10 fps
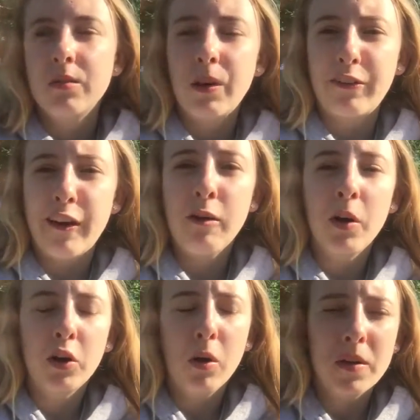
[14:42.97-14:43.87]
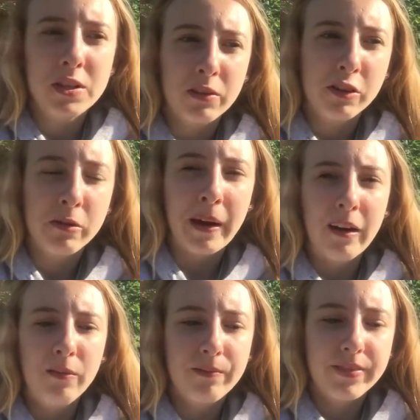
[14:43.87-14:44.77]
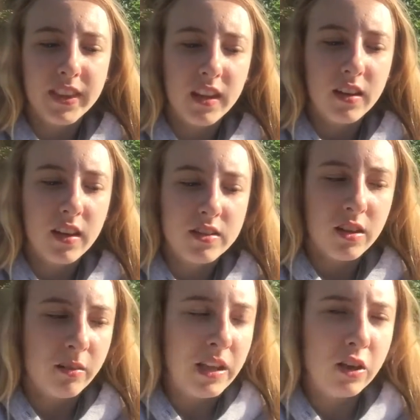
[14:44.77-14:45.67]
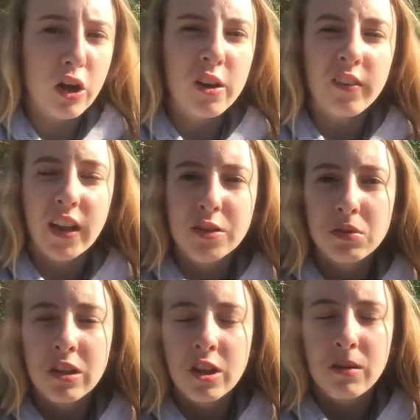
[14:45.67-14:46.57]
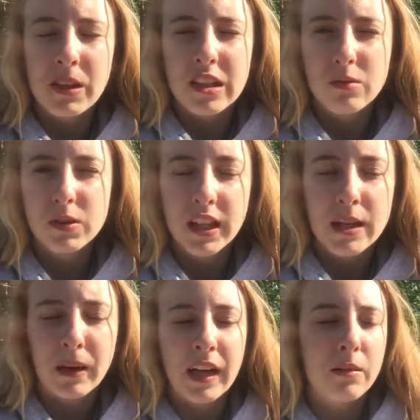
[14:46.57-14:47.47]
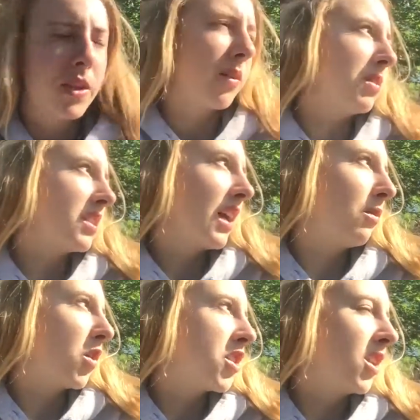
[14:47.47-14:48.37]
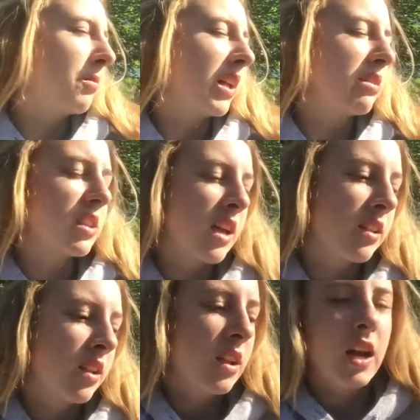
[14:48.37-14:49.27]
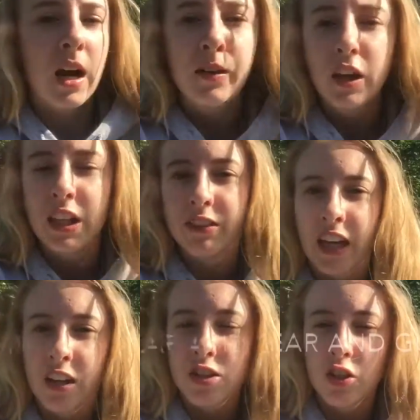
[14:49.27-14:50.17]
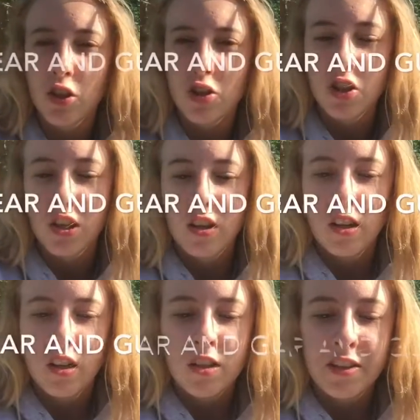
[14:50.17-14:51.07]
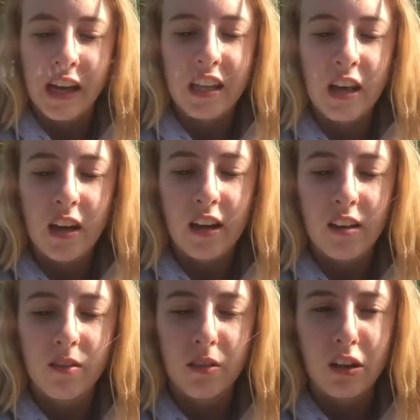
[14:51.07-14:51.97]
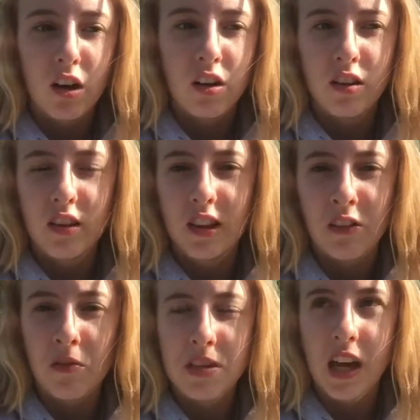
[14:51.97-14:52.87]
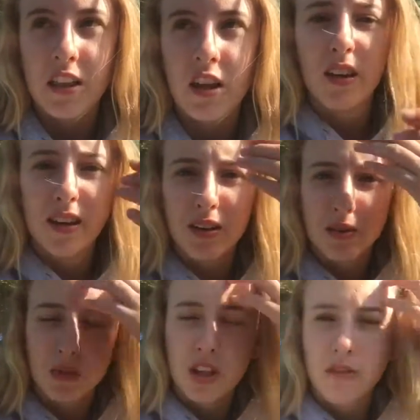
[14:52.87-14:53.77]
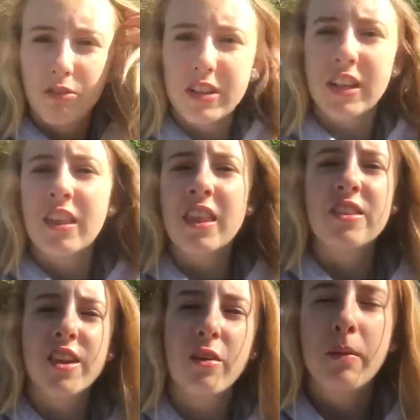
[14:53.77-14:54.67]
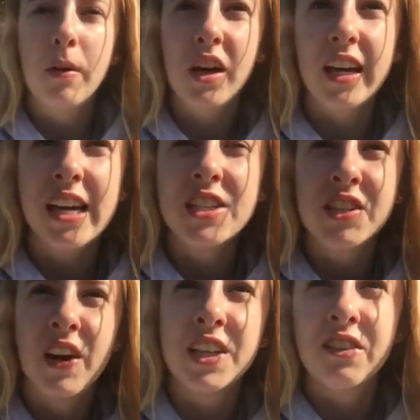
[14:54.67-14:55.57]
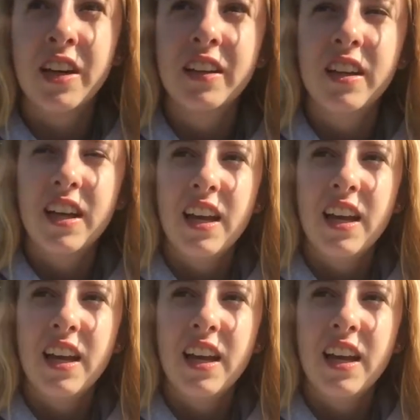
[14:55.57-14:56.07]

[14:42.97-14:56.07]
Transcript: my ferret woke up and she wanted to come out. So I went and got her out for like 20-30 minutes, and once I came back out, my dad was there watching them, and he was like, I'm not leaving Angus and Gus together, we can't leave them together. It wasn't worth risking anything, so we put a cage divider in